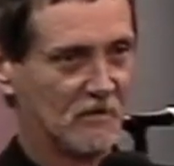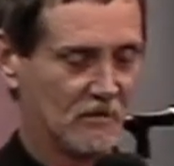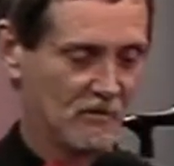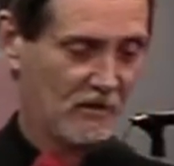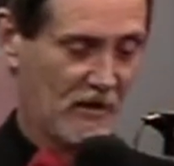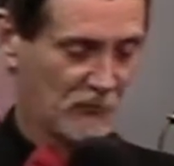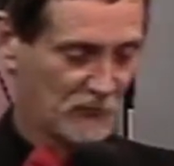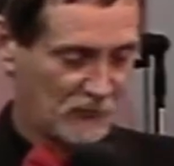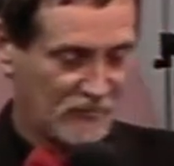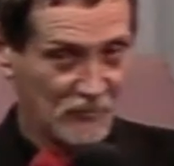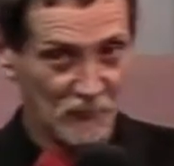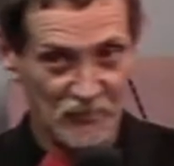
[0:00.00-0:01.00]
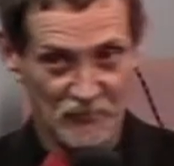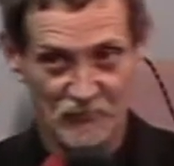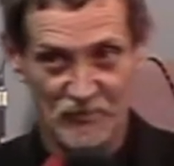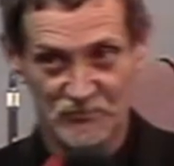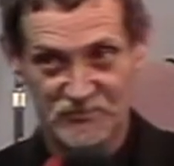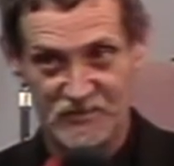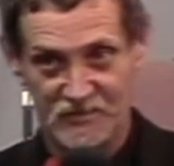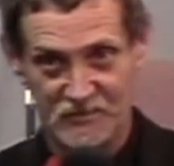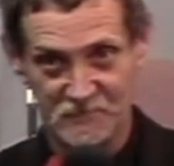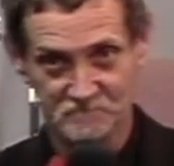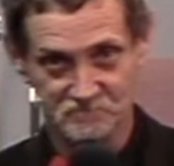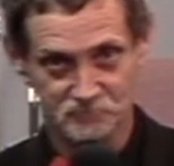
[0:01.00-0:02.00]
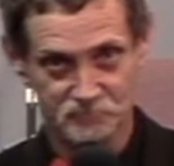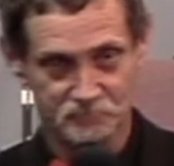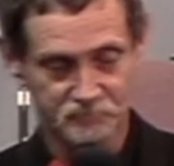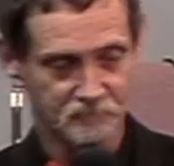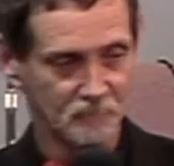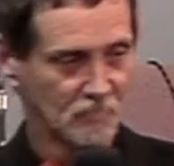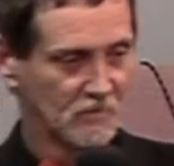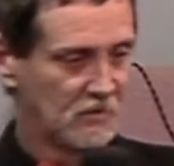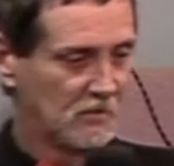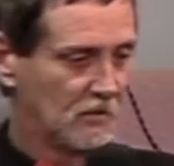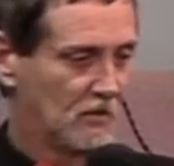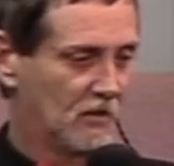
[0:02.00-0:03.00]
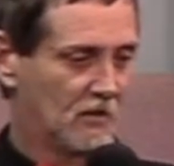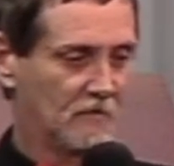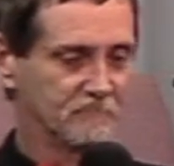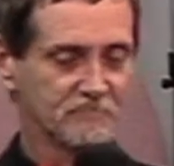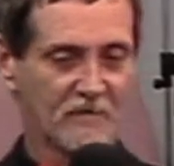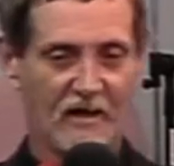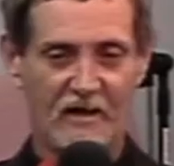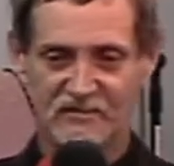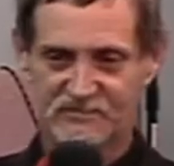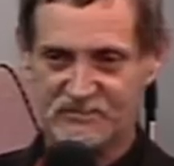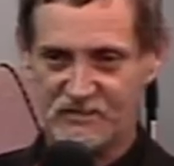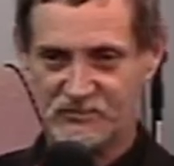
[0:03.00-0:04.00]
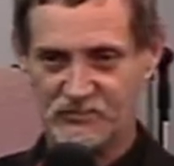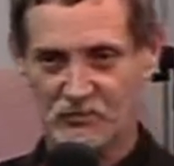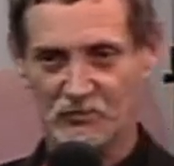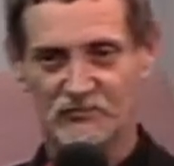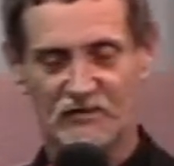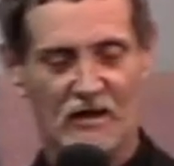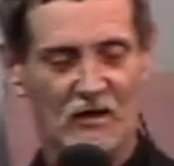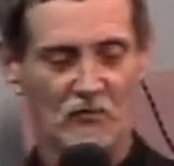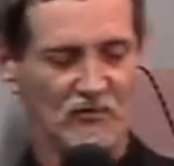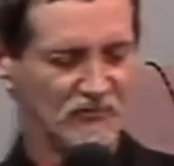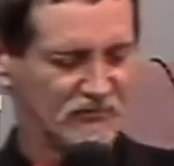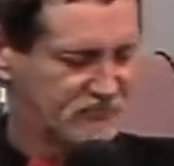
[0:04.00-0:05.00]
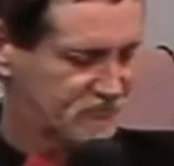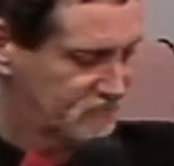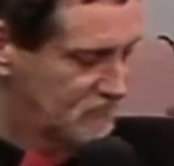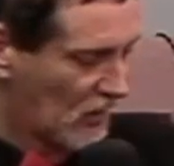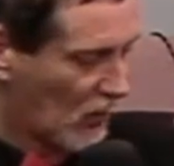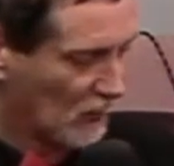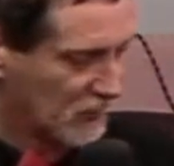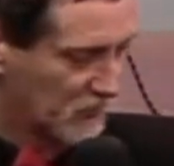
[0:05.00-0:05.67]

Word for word: Uh, I was real, real, real skinny. Uh, I had seizures. I was all